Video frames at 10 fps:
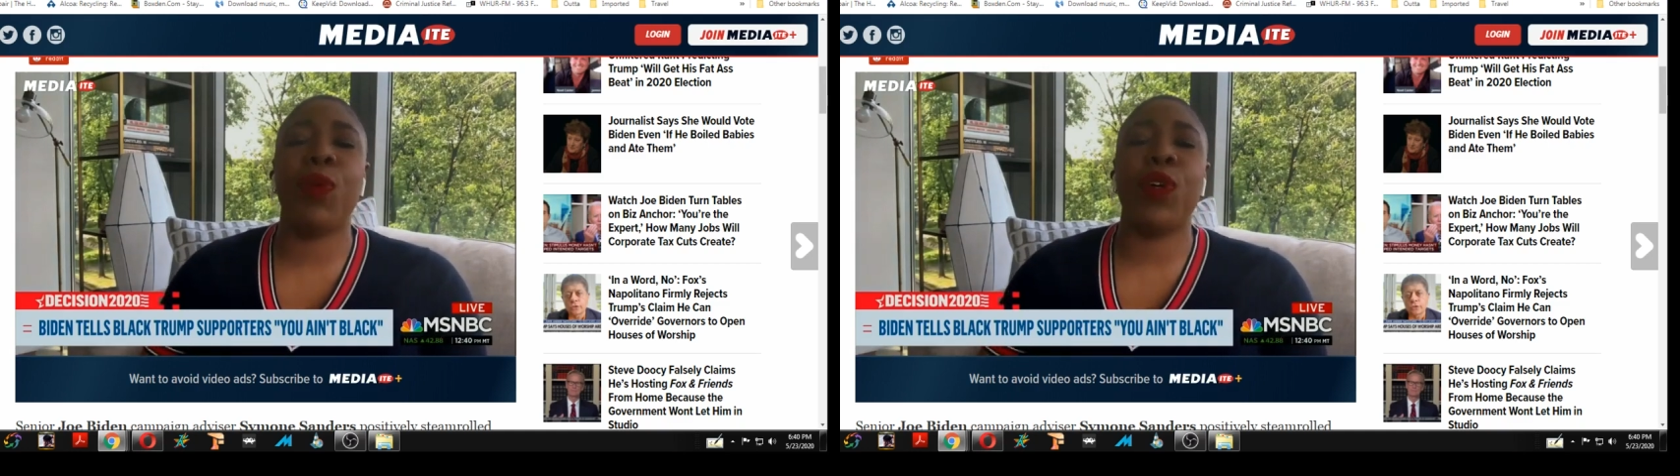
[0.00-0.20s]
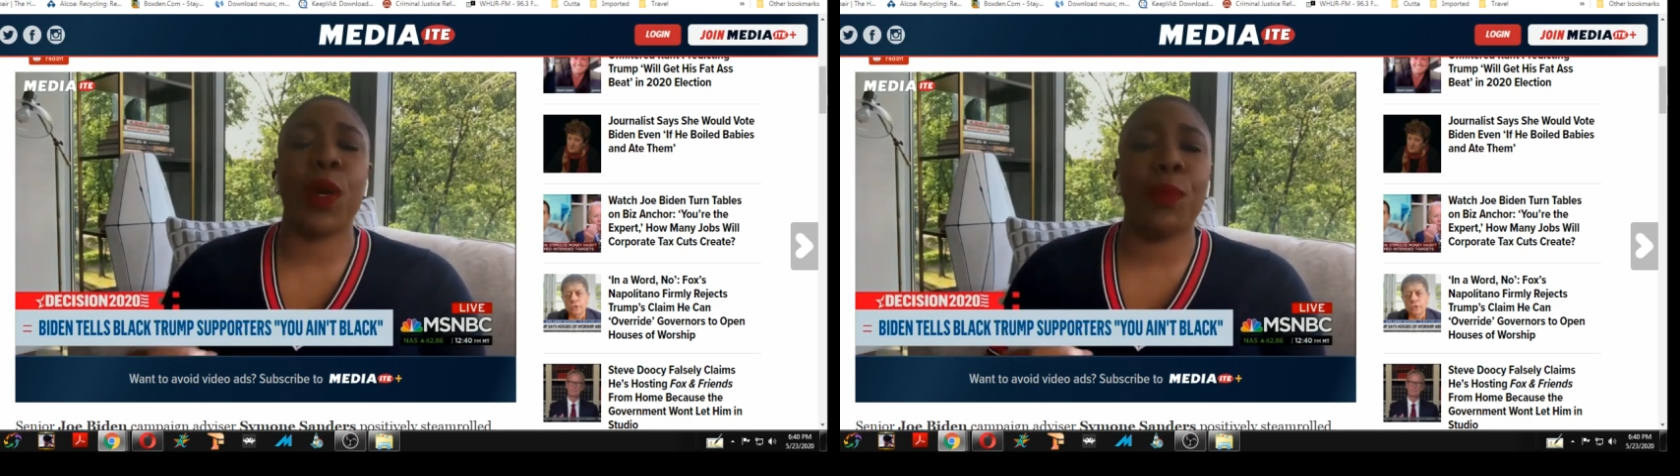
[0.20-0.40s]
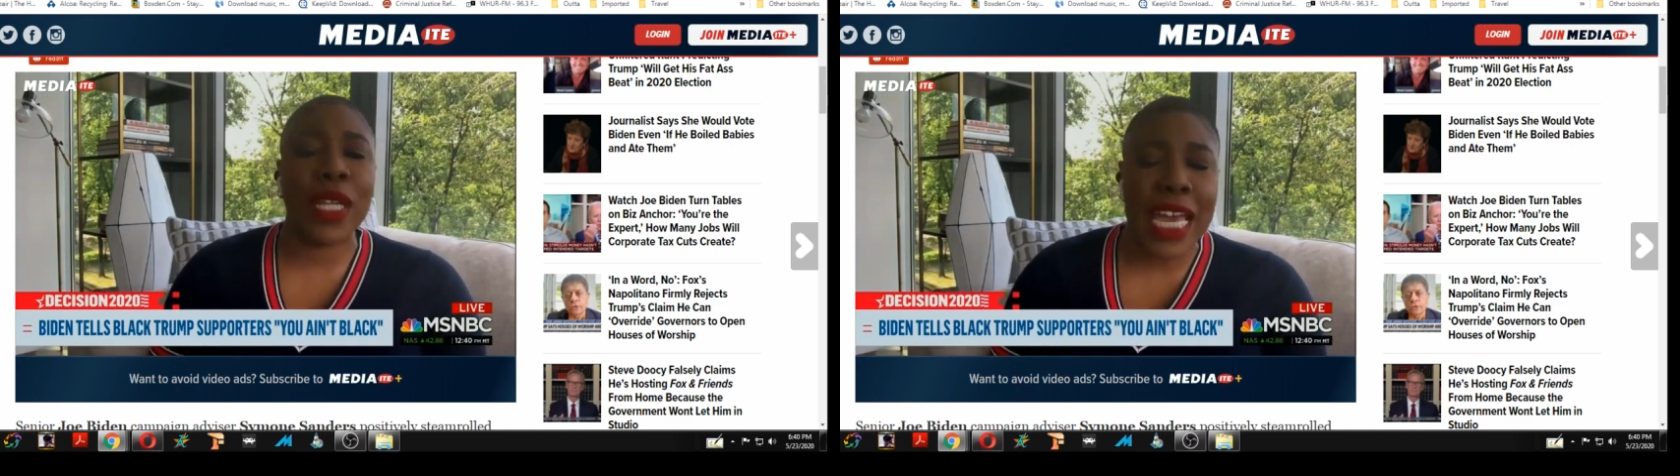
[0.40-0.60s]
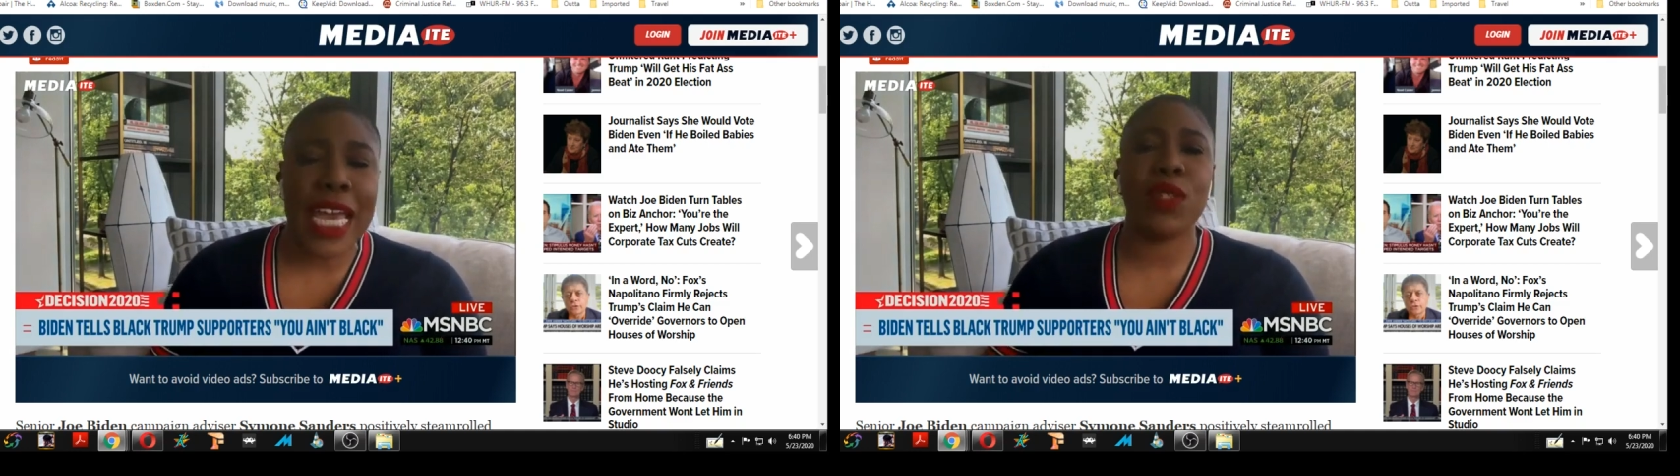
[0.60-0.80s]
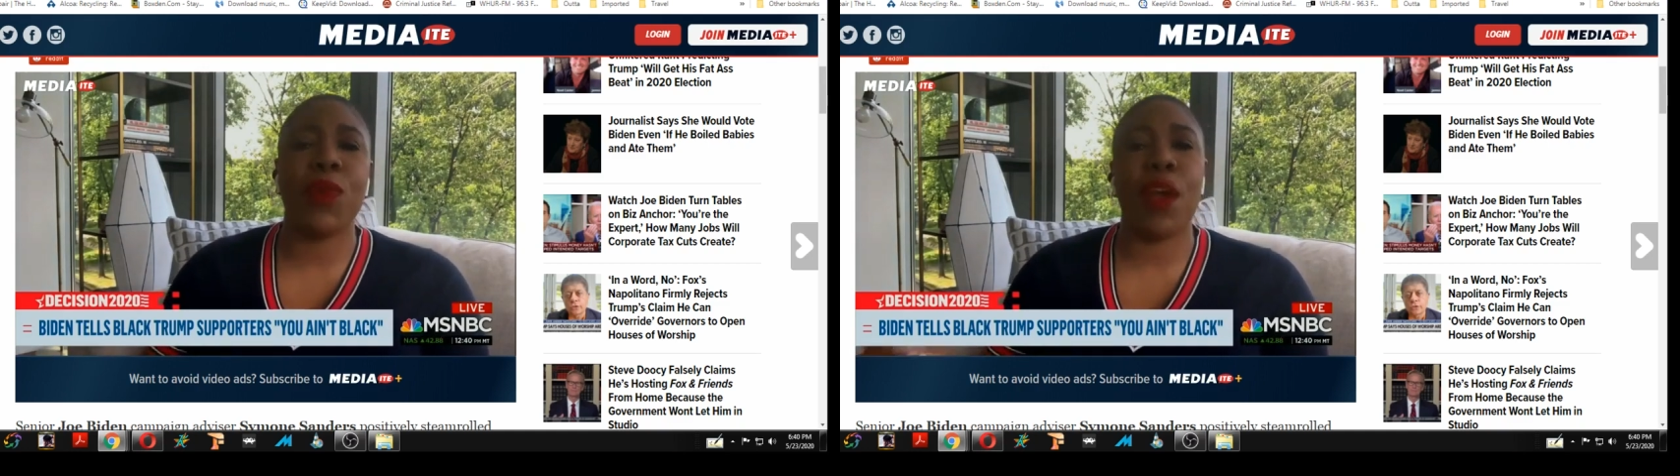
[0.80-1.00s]
put their
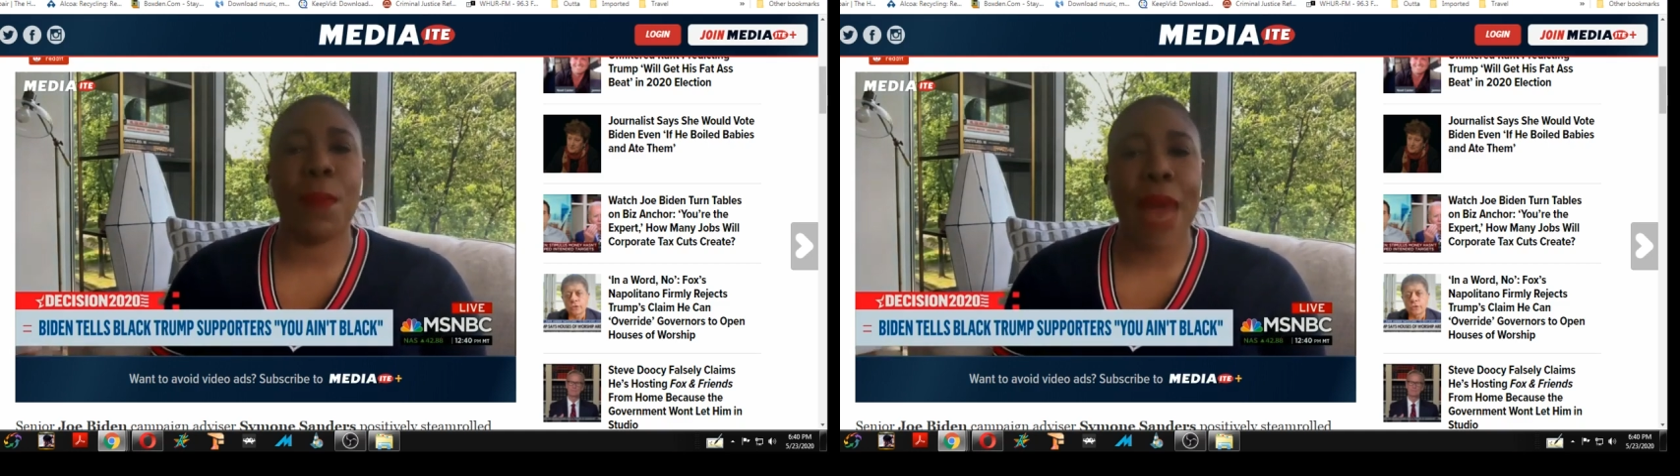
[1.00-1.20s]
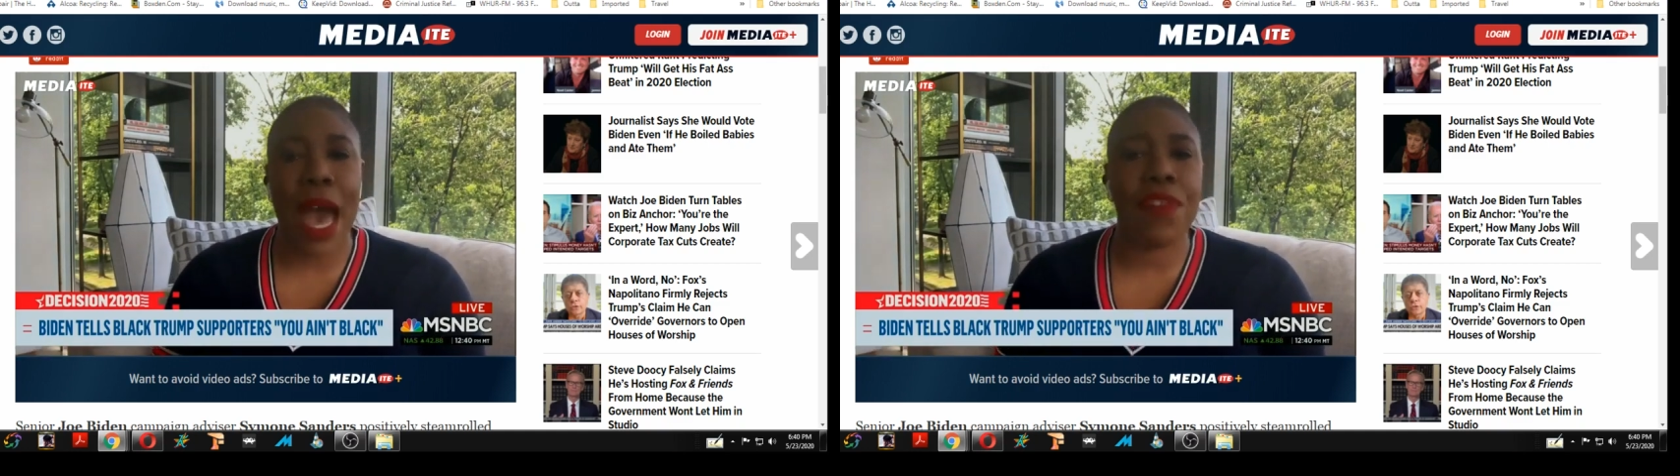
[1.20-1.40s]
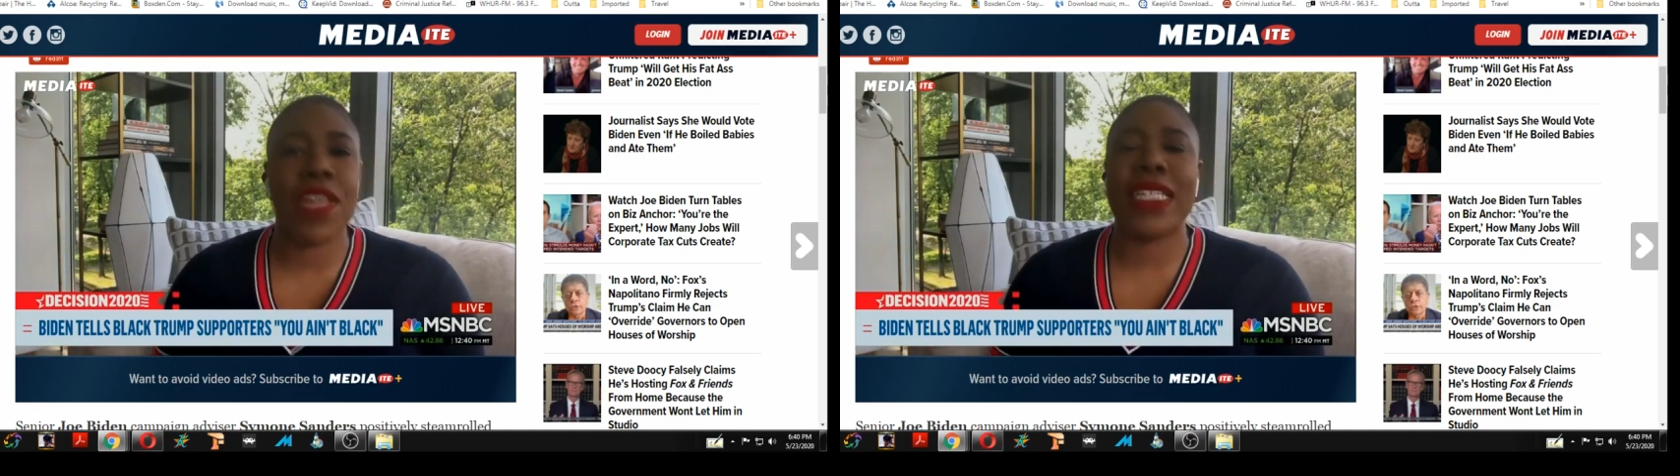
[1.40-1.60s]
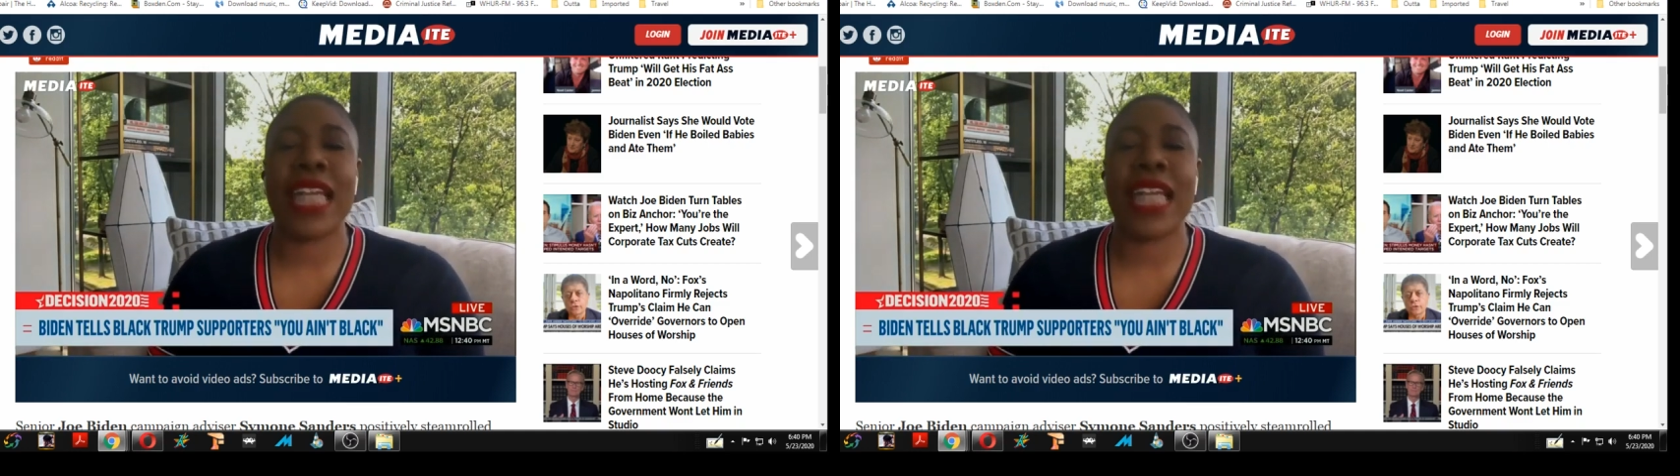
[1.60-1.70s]
plans where their mouth is,